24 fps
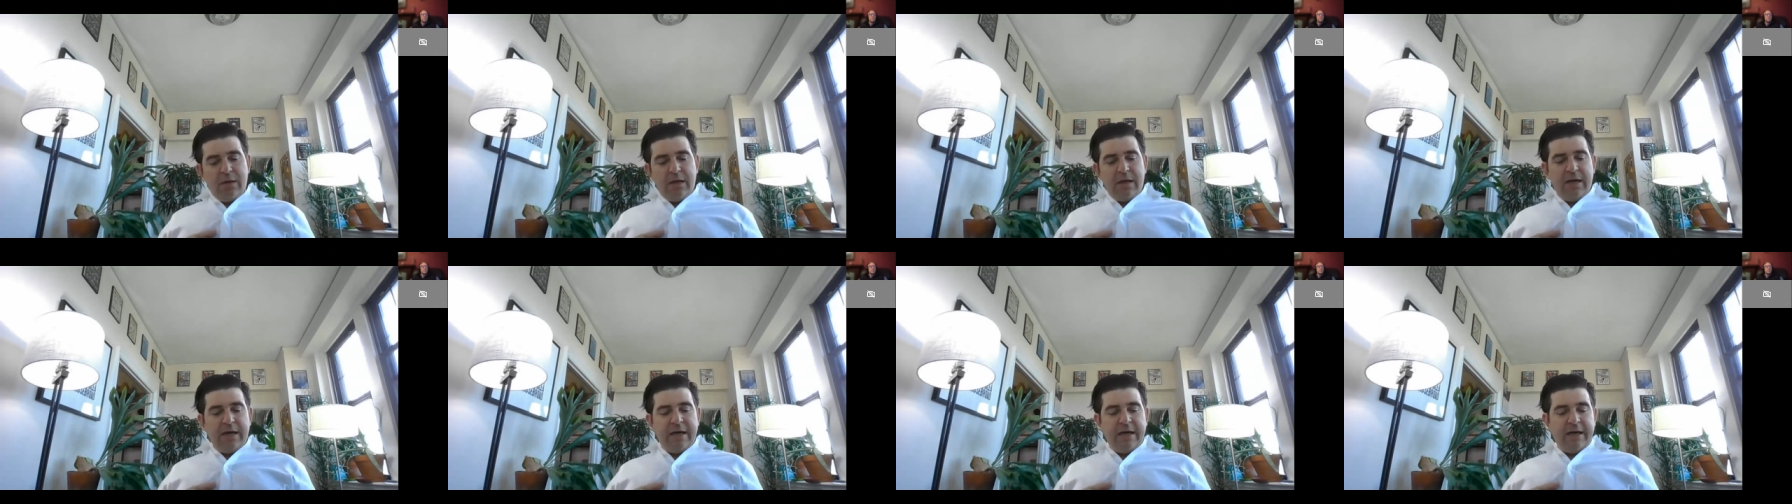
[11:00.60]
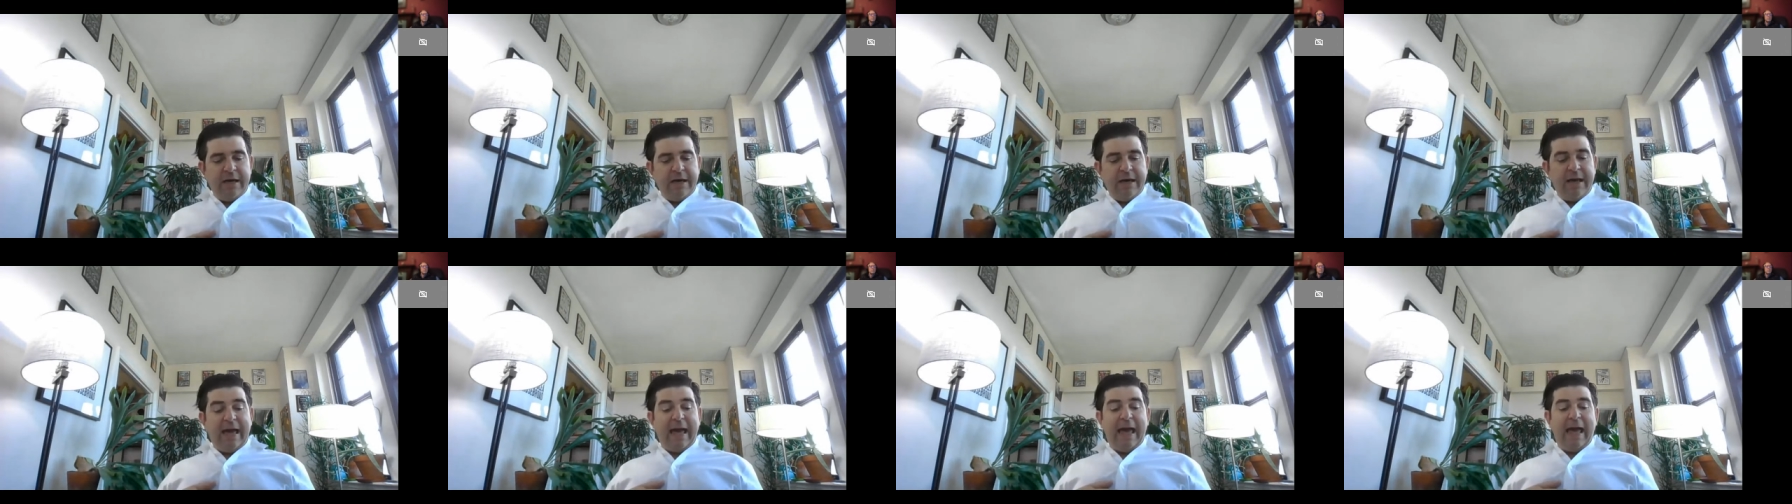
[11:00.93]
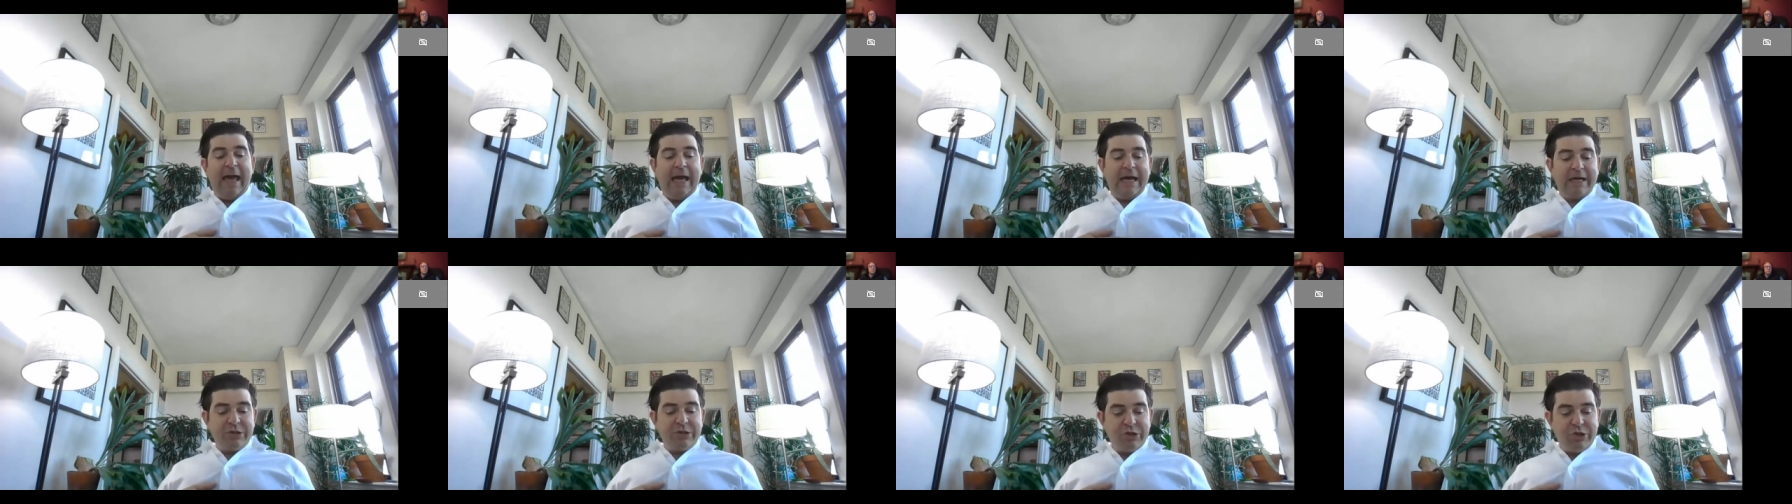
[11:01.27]
Uh,
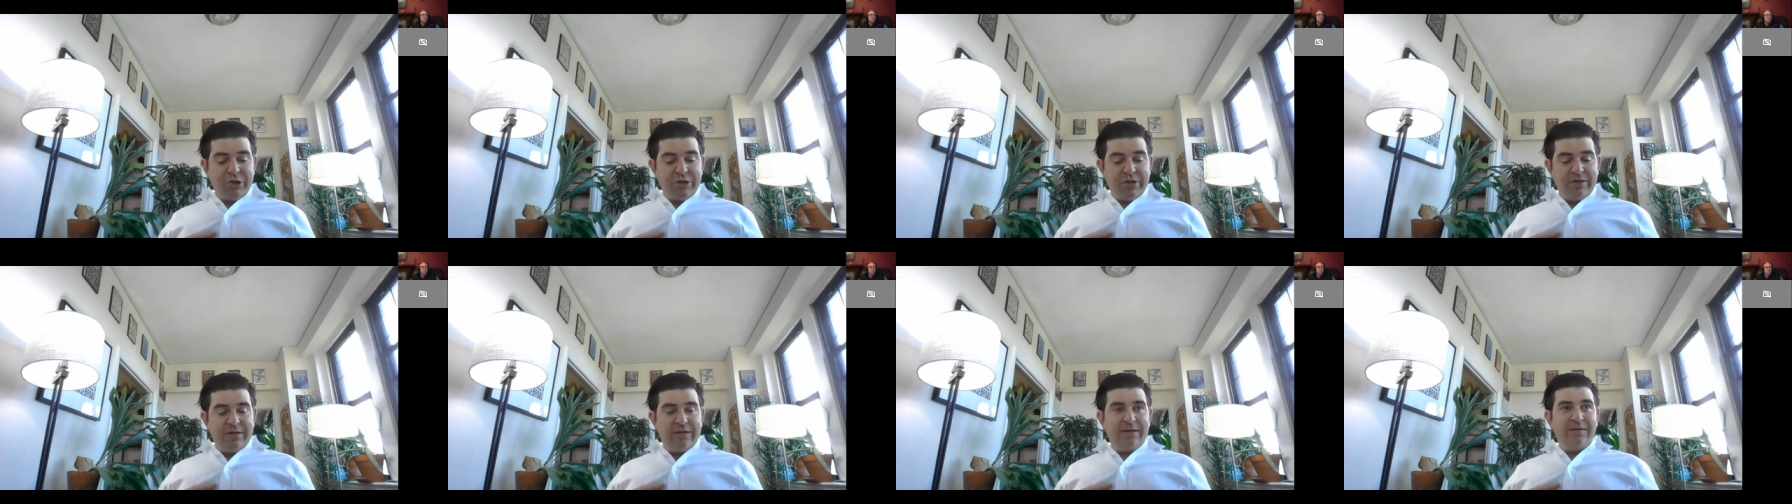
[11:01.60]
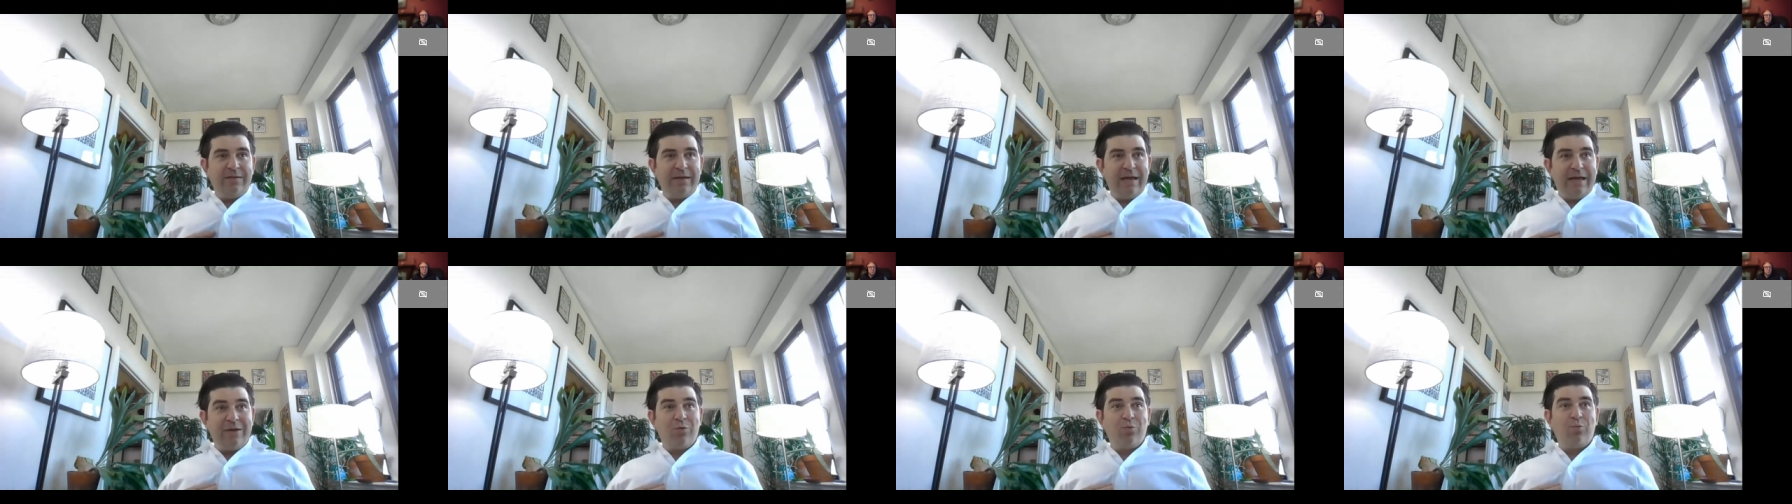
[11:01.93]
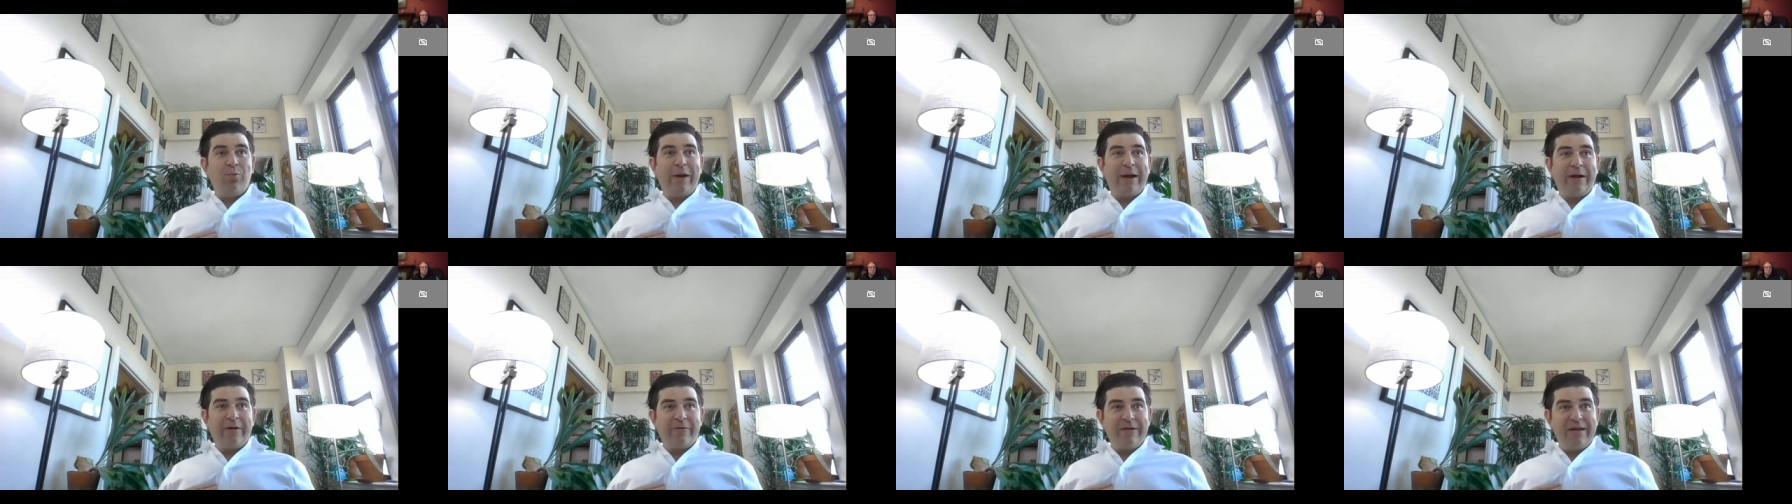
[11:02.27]
action and
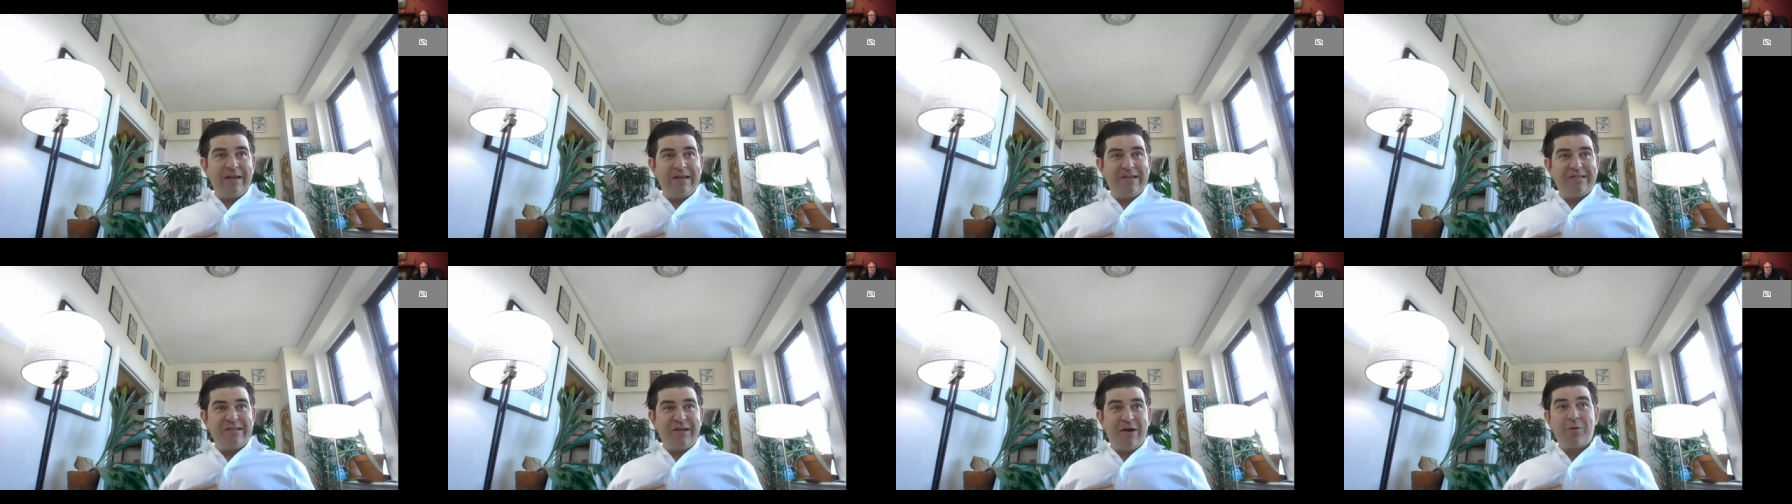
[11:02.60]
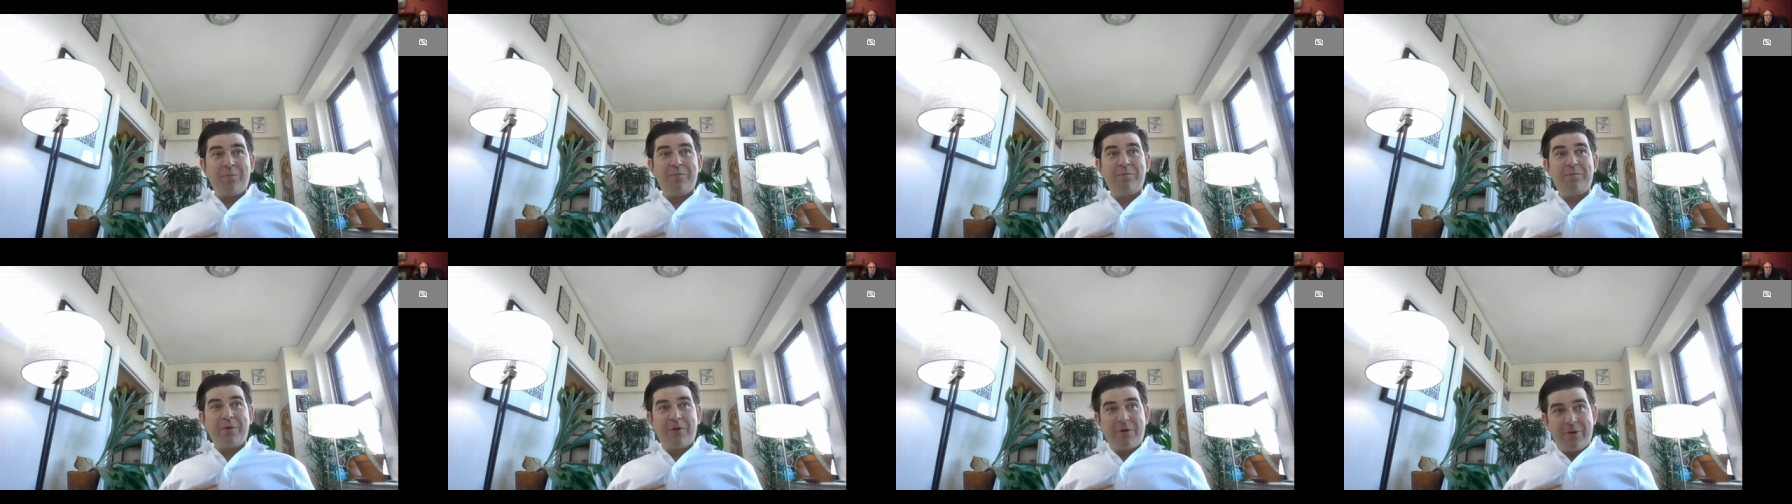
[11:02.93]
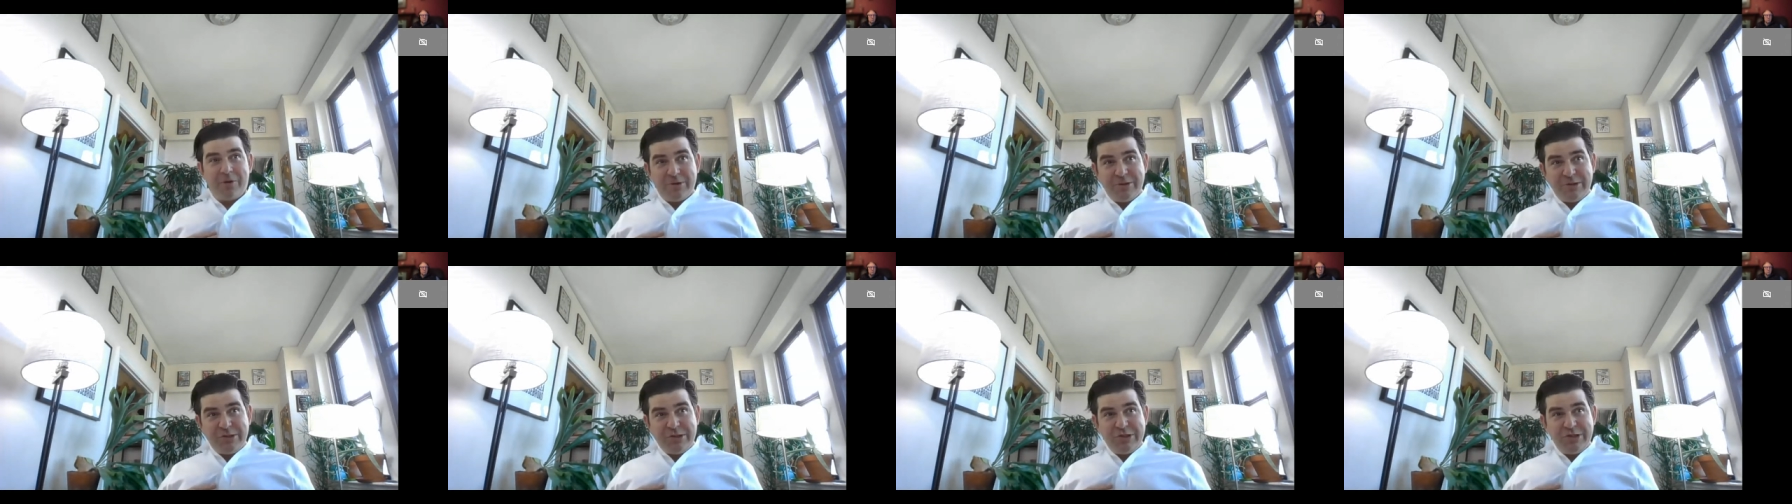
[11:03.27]
awareness are
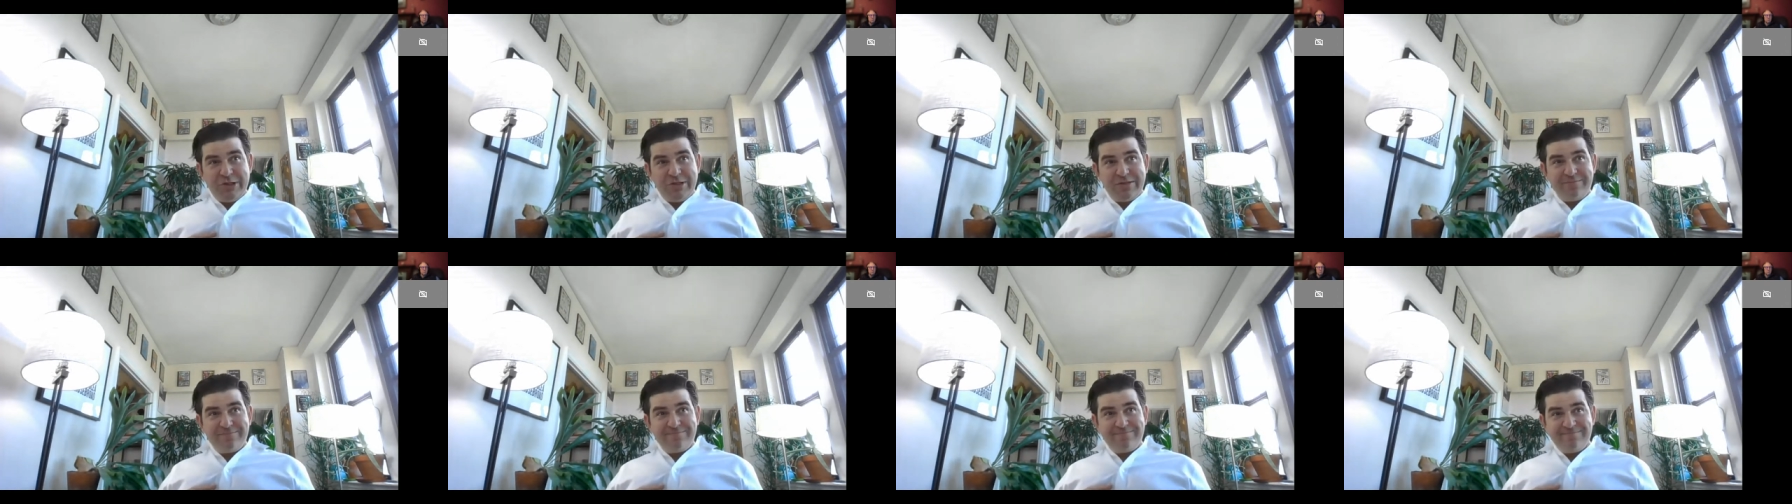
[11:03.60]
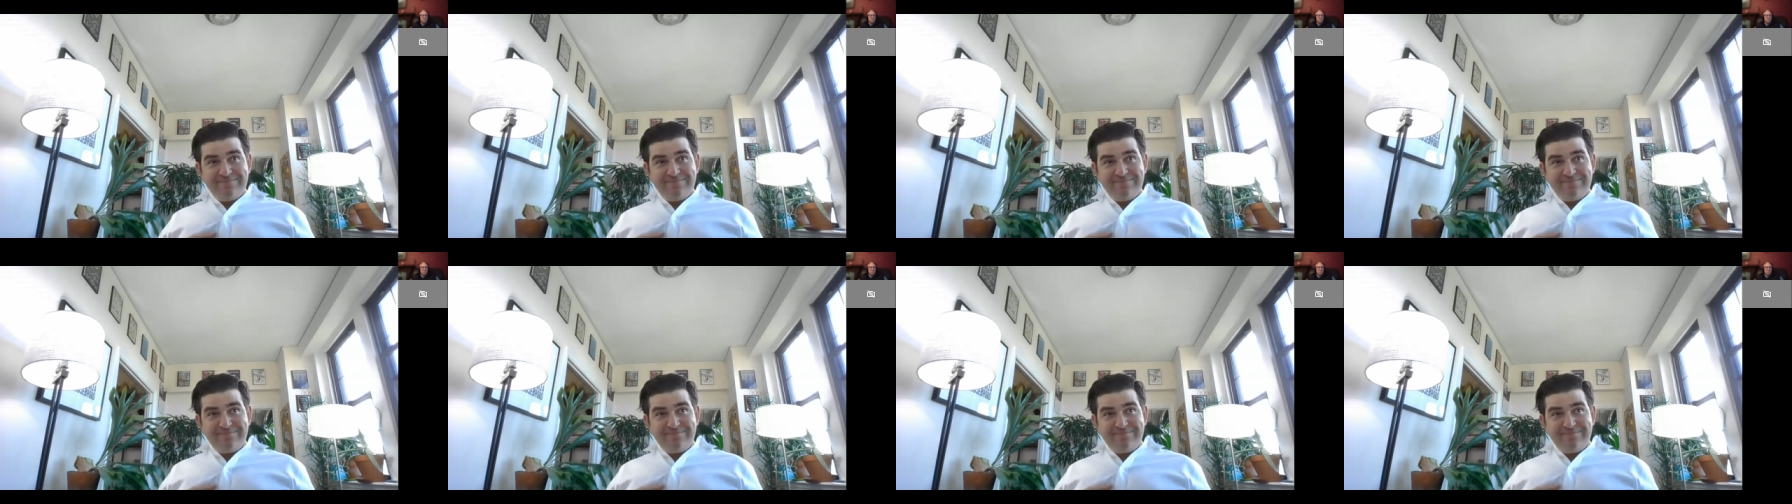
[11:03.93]
merged.